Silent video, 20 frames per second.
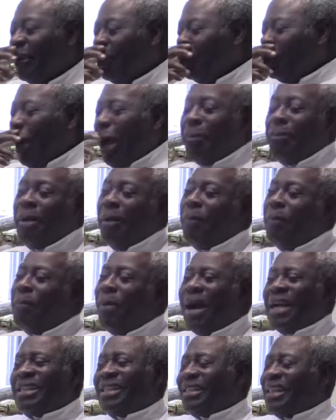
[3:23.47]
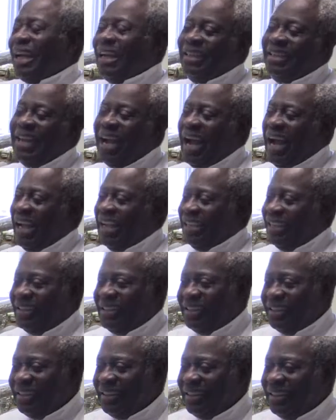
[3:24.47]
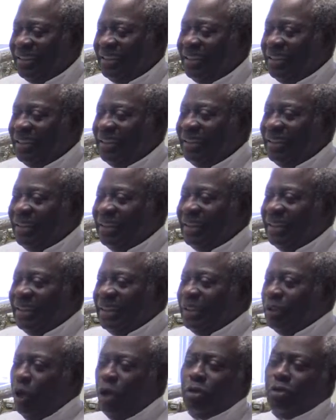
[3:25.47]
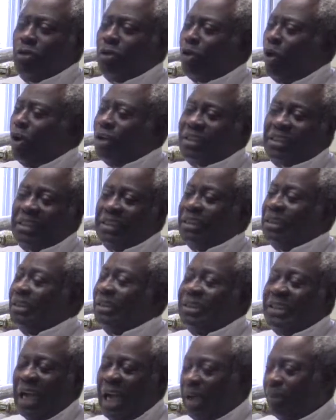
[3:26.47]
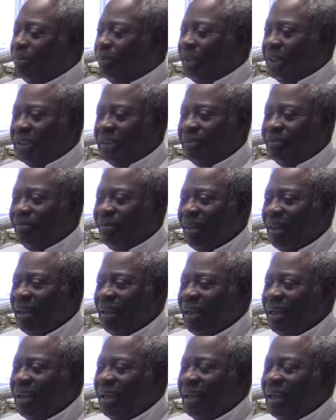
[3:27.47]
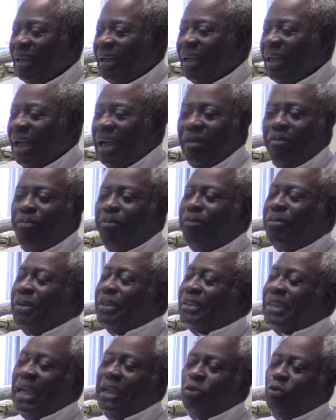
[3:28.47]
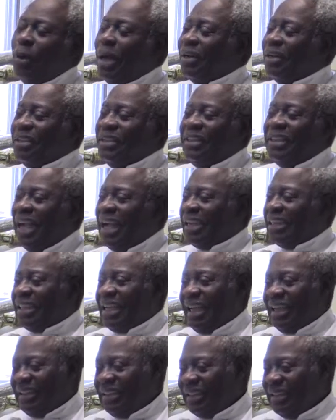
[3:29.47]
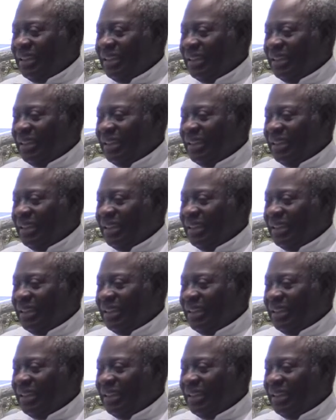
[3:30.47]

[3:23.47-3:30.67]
You have been bastardized. The Holocaust in Germany. In Britain, you were rejected.